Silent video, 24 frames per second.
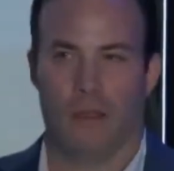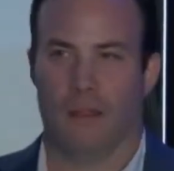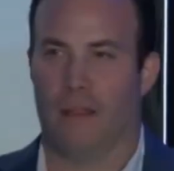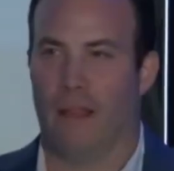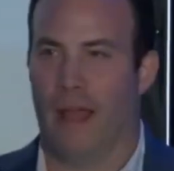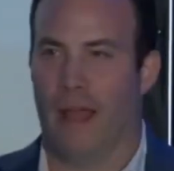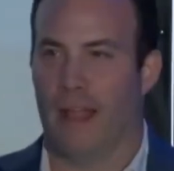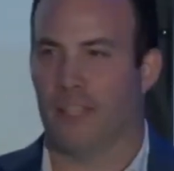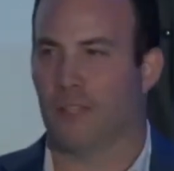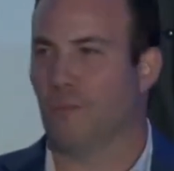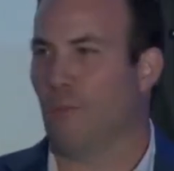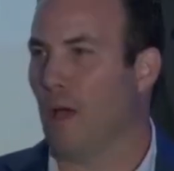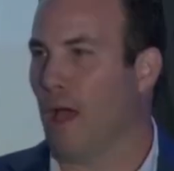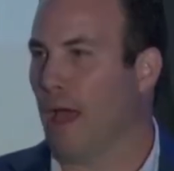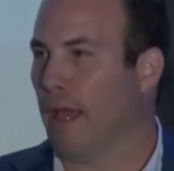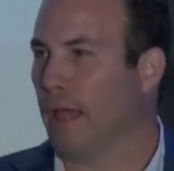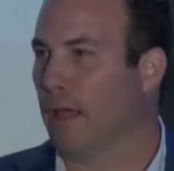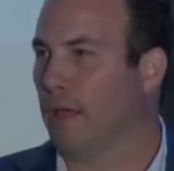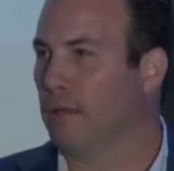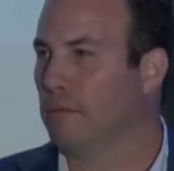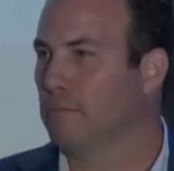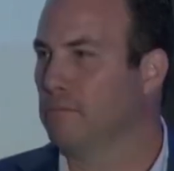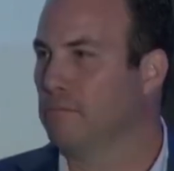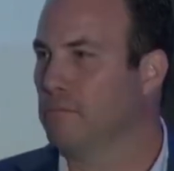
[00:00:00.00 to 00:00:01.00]
That's my
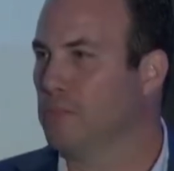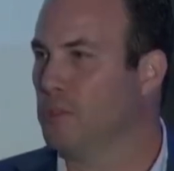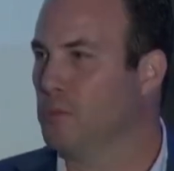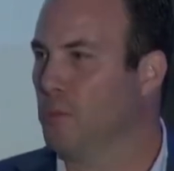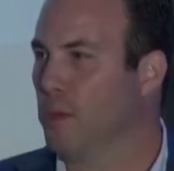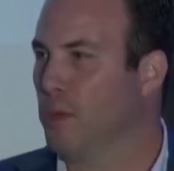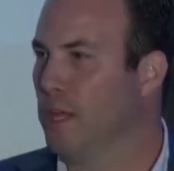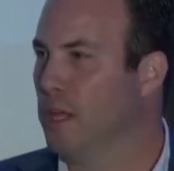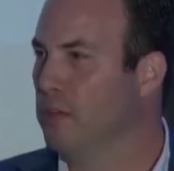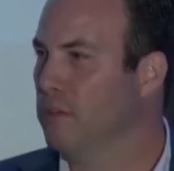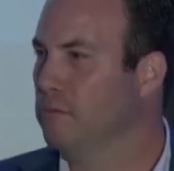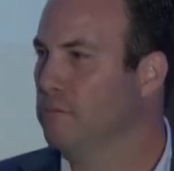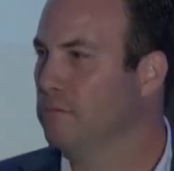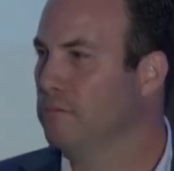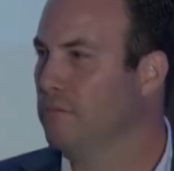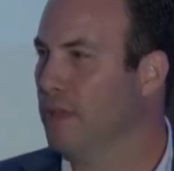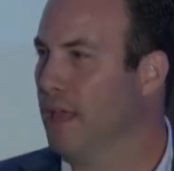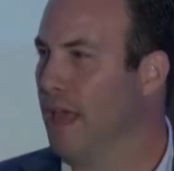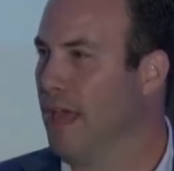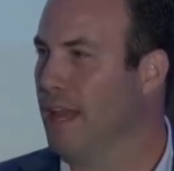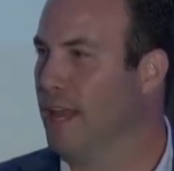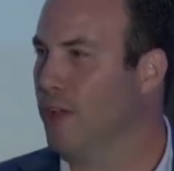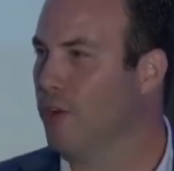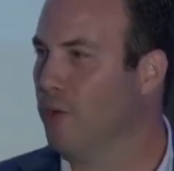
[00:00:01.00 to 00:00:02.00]
spiel.
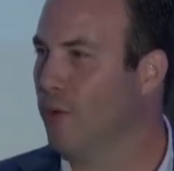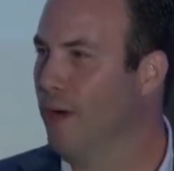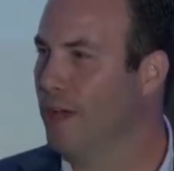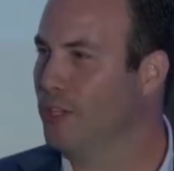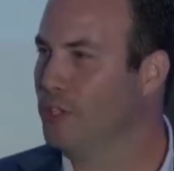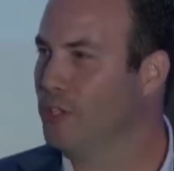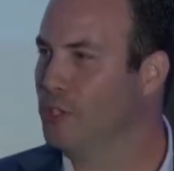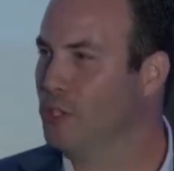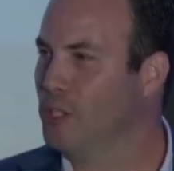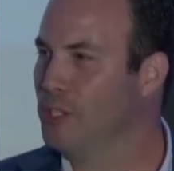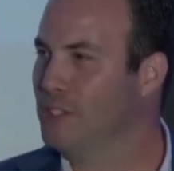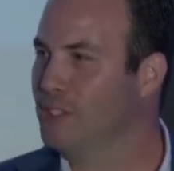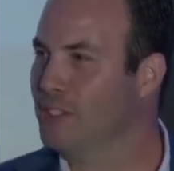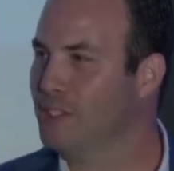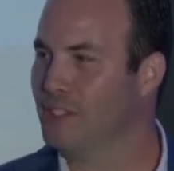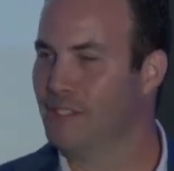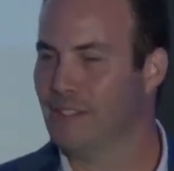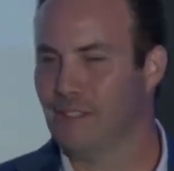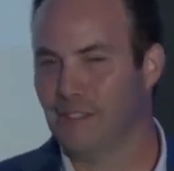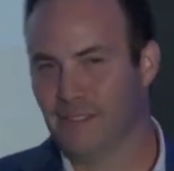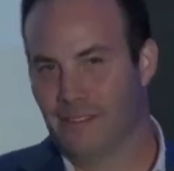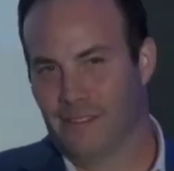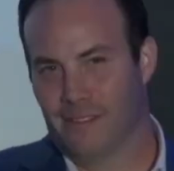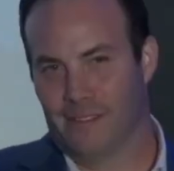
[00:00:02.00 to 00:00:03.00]
Any questions?
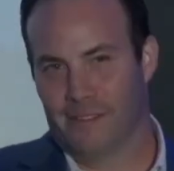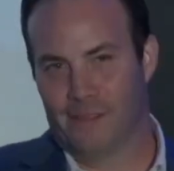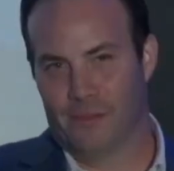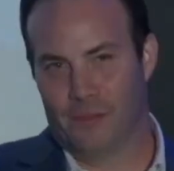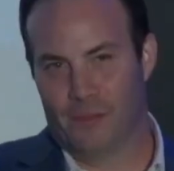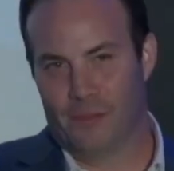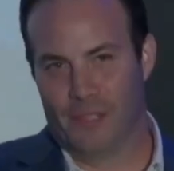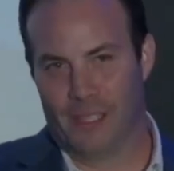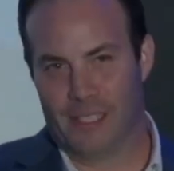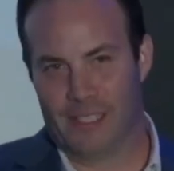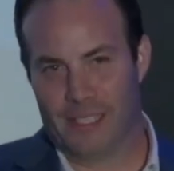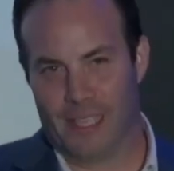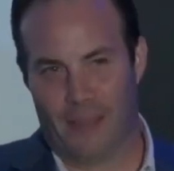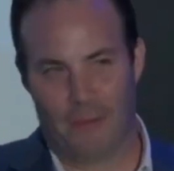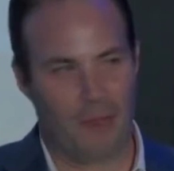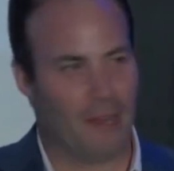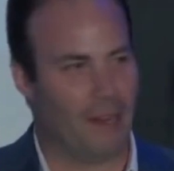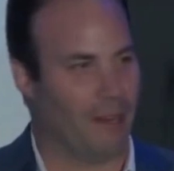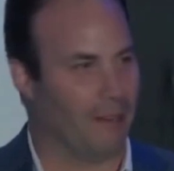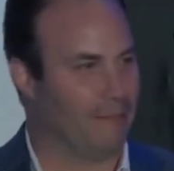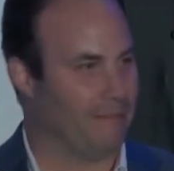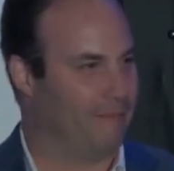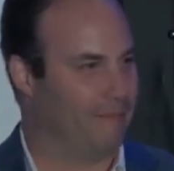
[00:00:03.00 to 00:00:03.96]
Please let me know.